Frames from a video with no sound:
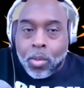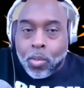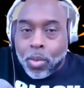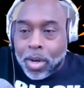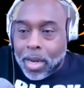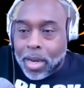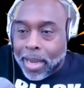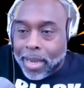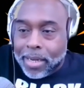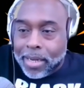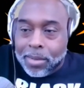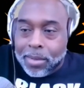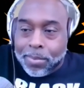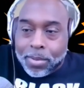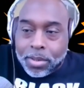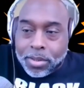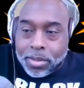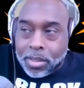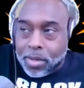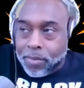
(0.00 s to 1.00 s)
where
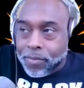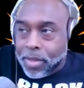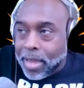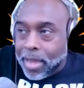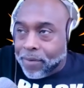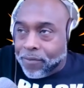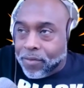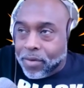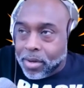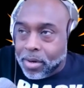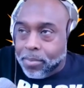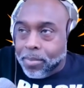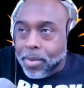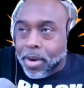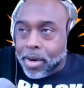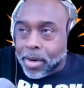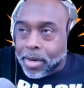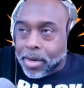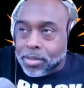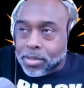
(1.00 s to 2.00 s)
90% of the African
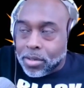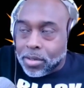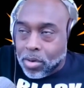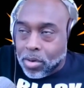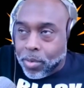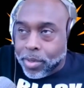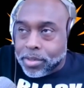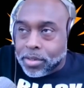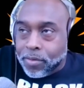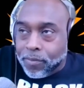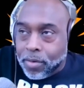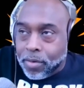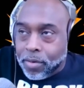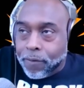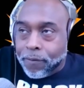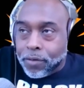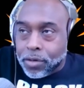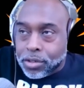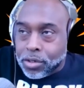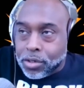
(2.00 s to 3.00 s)
Americans are going to vote
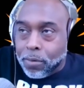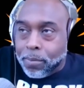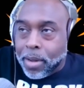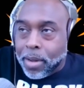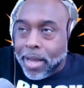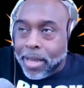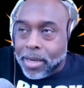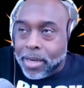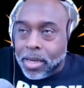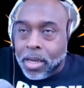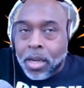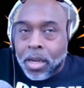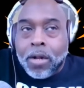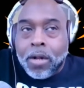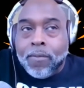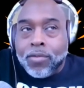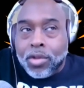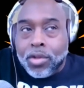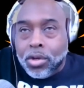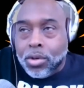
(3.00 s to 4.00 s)
for Joe Biden,
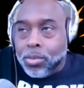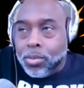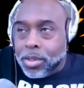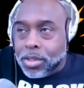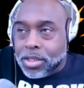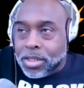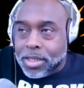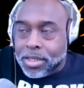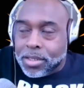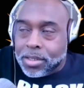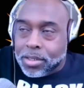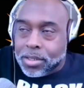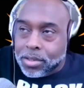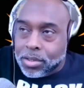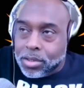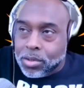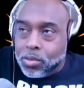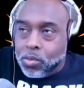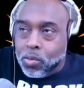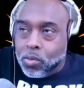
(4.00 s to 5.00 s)
you would just
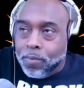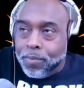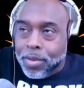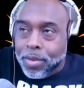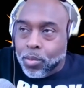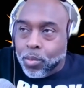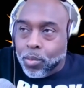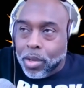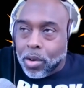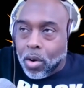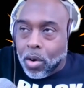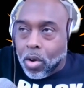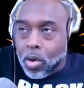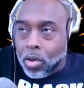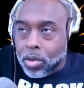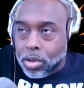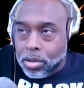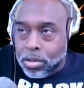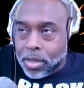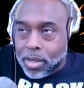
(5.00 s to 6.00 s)
assume that we
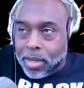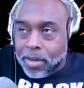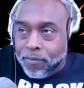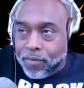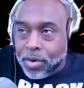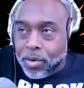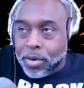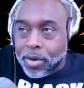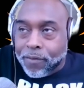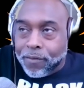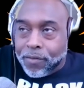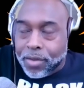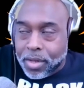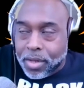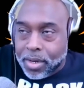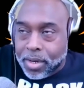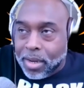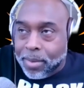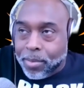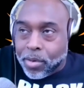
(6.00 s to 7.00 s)
all look at voting for
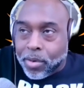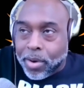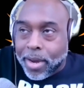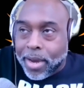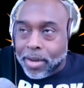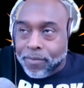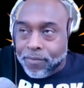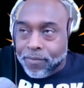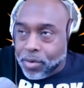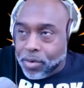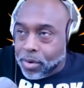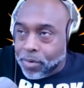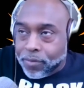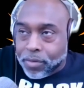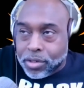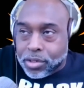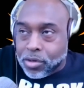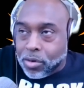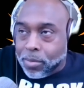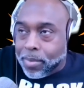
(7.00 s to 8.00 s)
the Democrat and voting
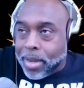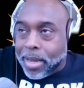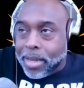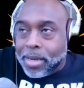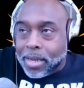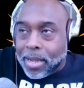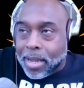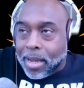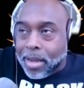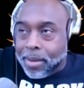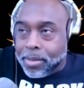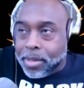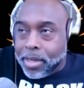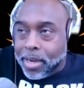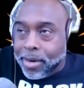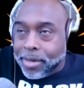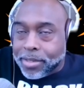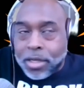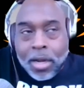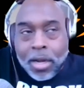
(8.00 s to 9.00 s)
for Joe Biden and Kamala
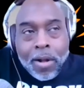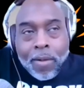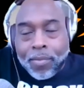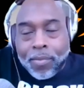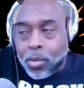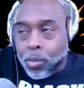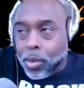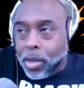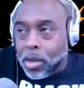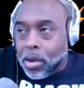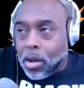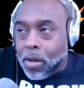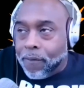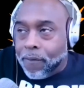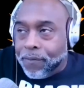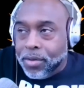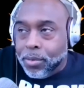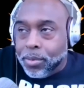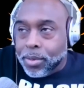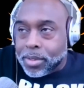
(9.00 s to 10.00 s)
Harris, that we
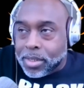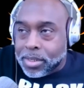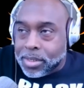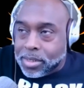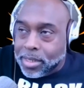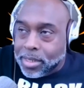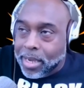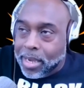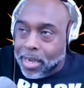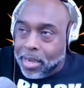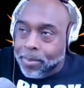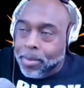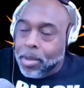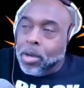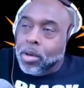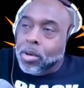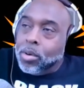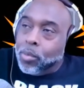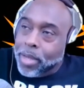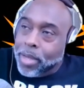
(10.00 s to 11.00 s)
all view it the same.
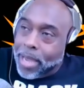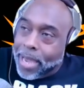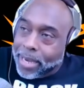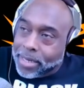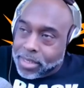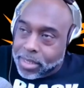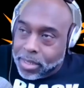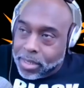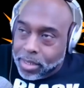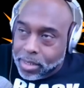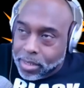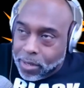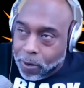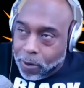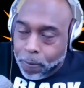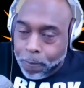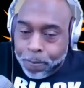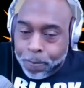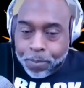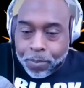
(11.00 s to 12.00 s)
We actually
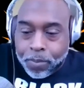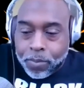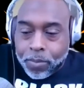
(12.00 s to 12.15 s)
don't.